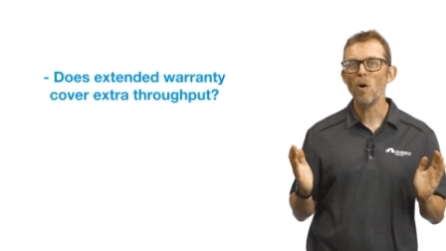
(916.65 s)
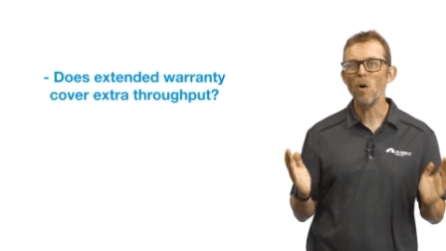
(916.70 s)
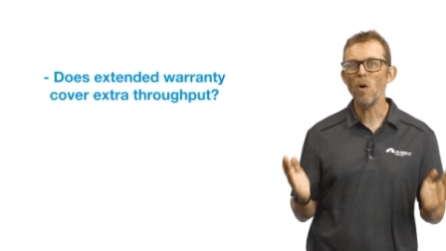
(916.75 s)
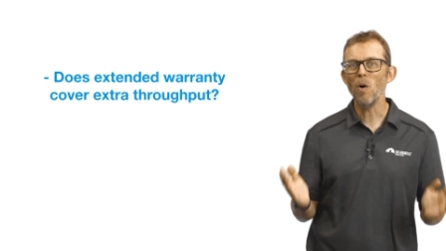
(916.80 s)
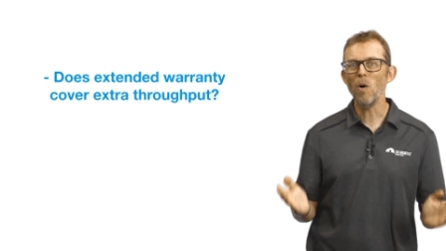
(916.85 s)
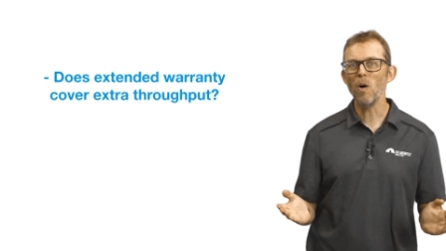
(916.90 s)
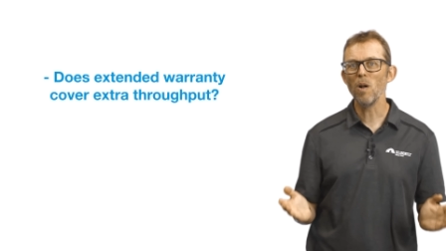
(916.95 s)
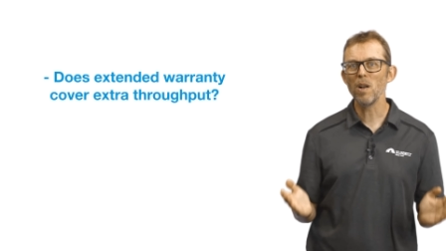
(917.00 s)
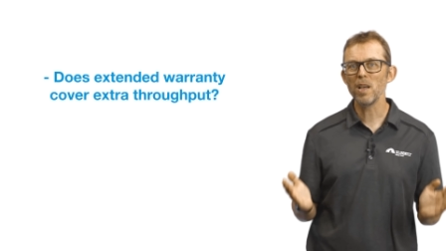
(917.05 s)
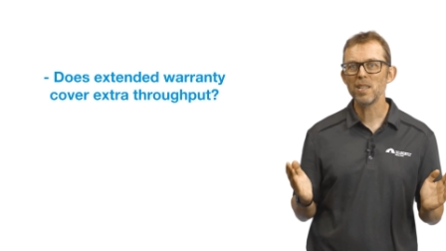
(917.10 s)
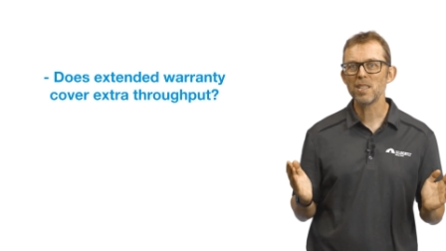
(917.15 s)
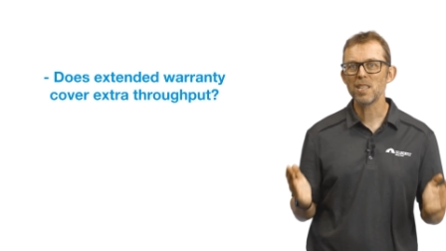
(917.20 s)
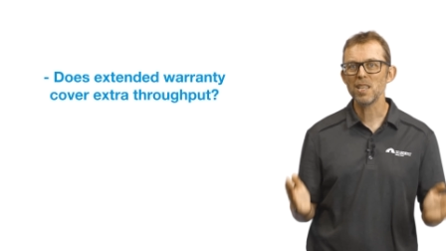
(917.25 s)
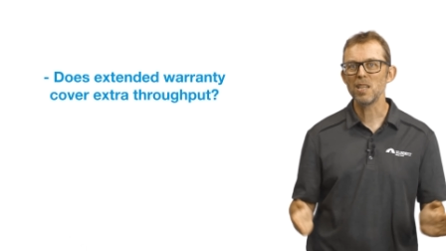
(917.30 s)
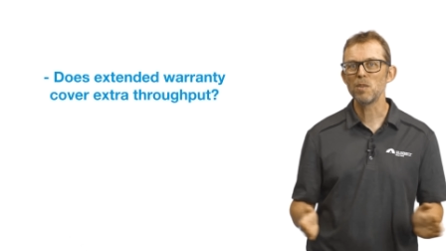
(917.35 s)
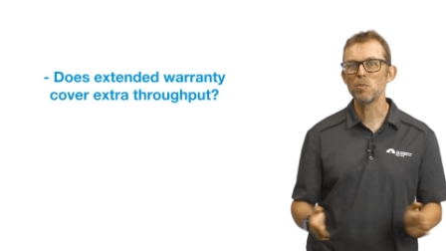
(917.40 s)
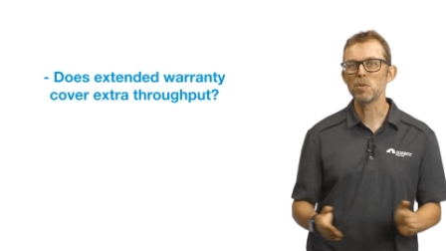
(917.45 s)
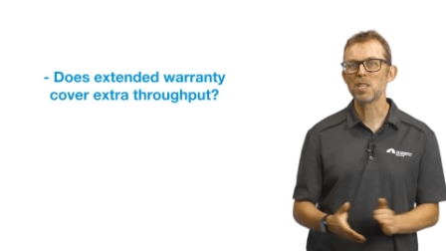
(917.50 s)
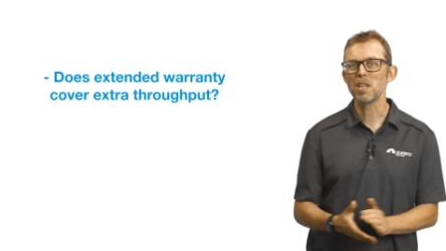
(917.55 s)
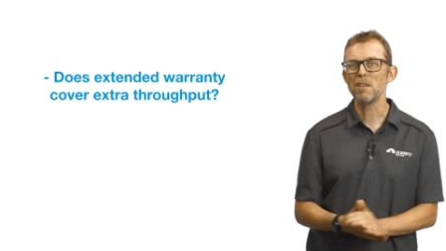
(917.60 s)
All it
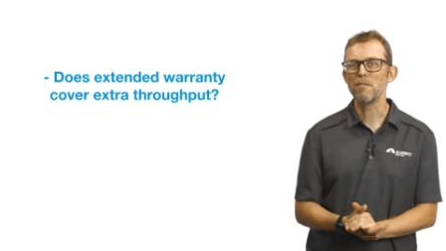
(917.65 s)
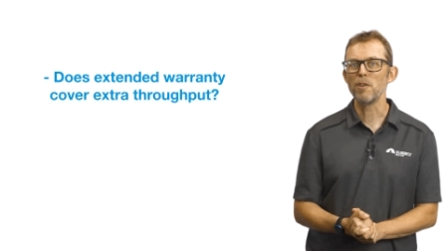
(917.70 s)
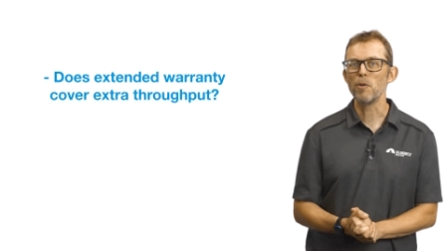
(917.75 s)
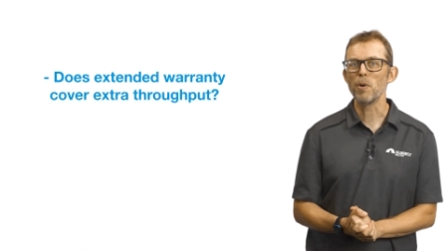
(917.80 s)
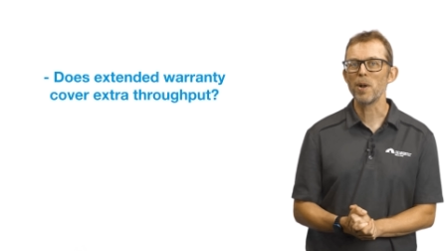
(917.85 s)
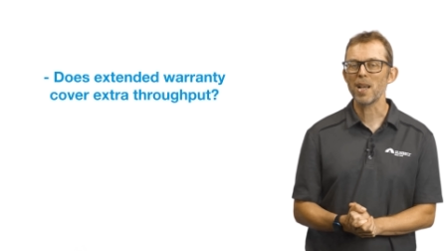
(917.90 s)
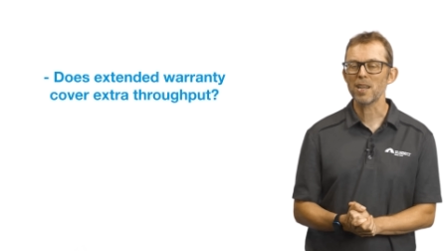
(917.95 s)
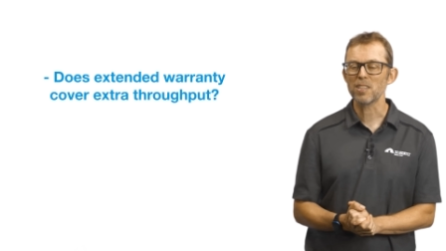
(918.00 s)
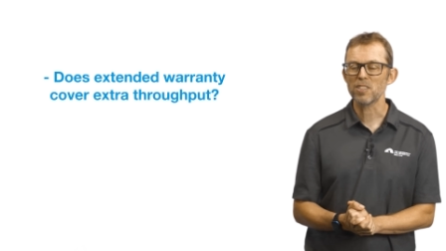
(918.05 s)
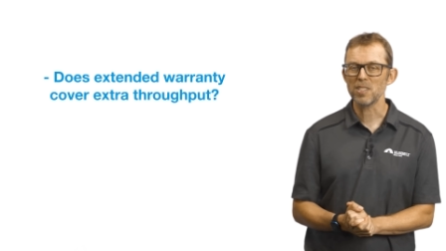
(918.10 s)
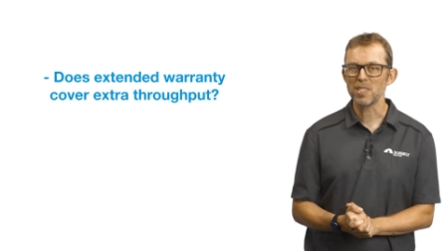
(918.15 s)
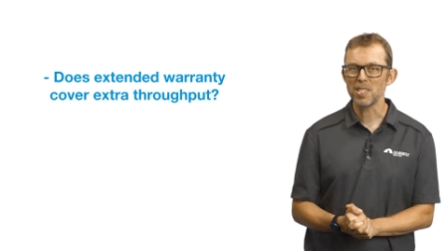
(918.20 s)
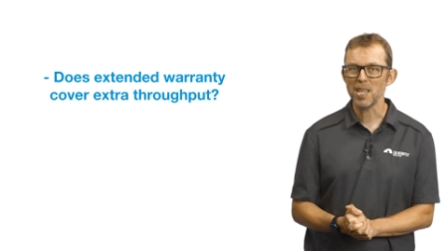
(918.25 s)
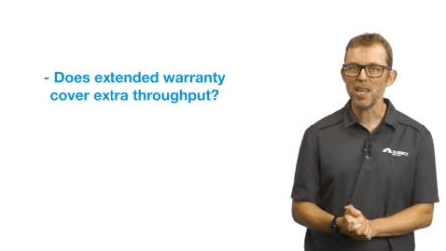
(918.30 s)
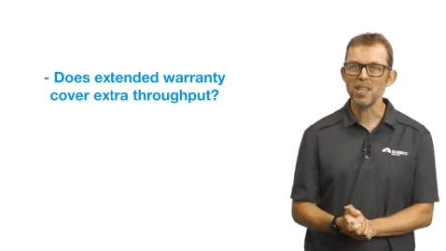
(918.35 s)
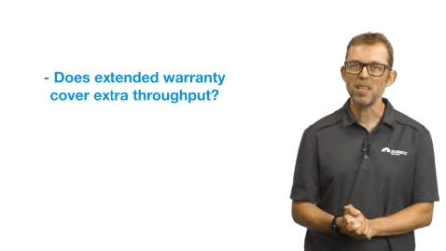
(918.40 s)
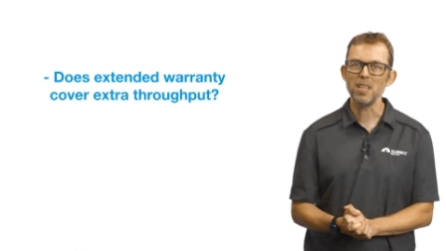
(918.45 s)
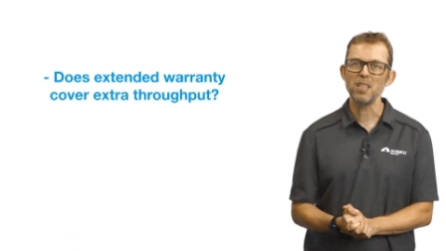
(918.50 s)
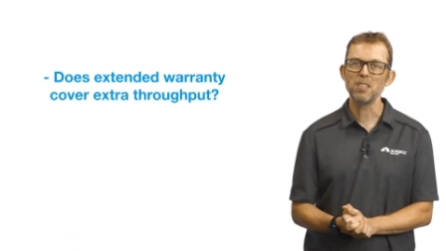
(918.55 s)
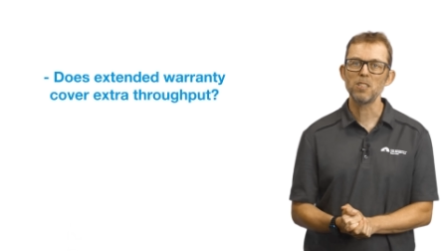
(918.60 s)
did was give you an extra
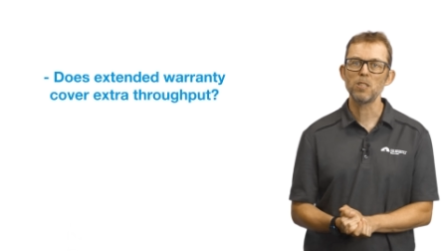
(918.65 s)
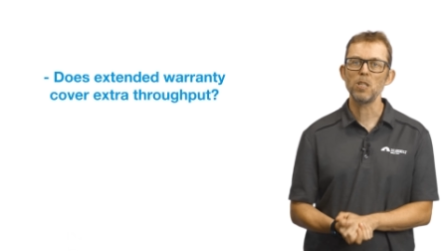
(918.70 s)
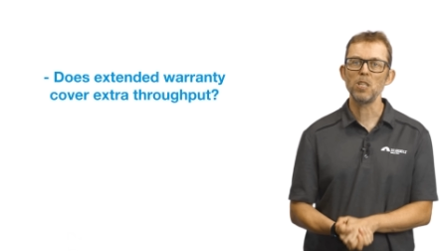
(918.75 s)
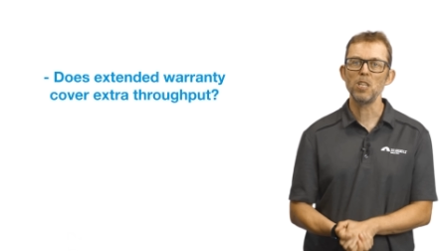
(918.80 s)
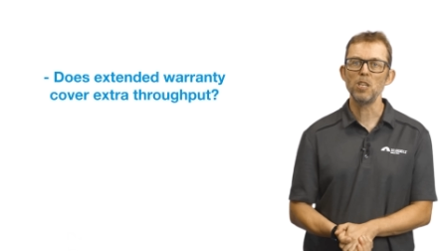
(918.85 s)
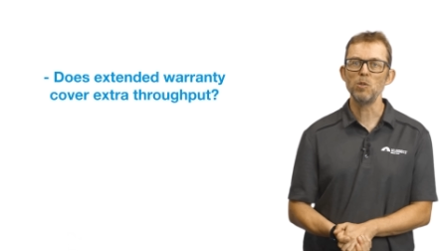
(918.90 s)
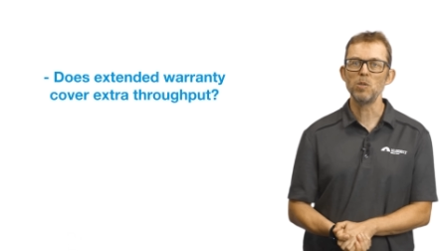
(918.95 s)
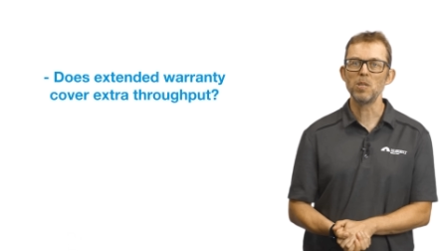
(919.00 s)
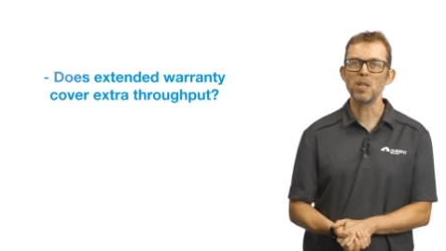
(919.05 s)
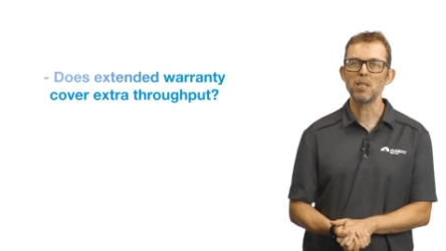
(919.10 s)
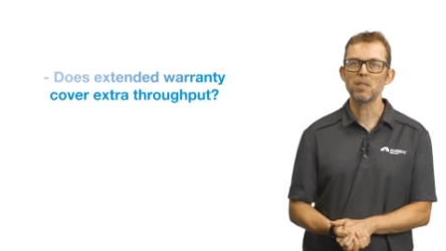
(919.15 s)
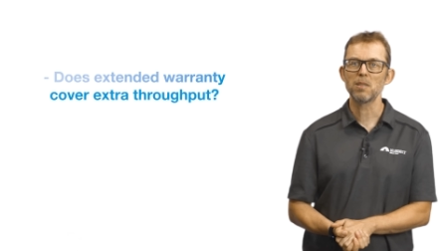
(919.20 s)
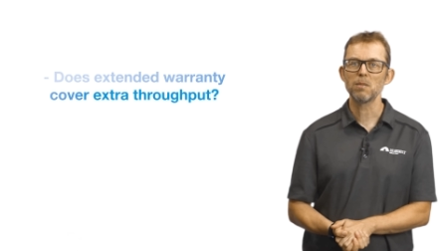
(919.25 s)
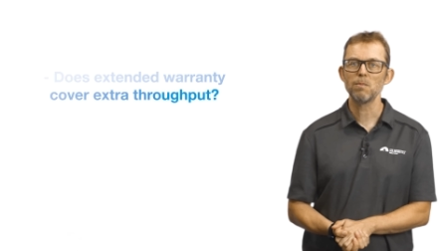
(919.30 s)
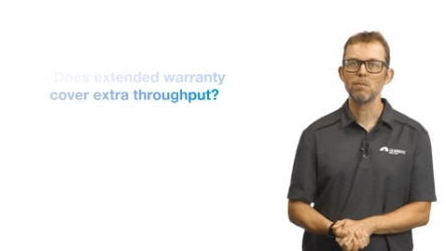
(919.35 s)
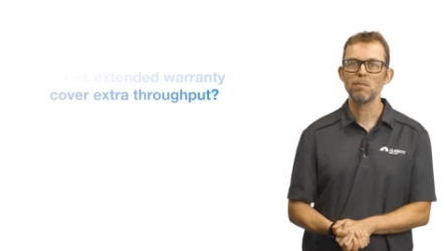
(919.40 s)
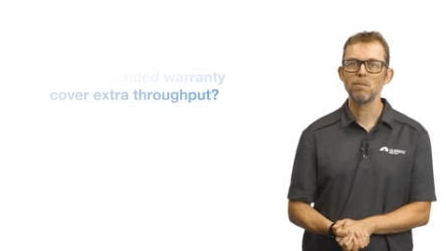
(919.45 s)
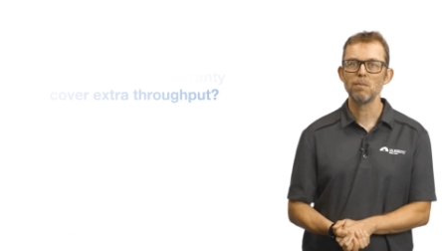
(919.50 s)
10 years to use it.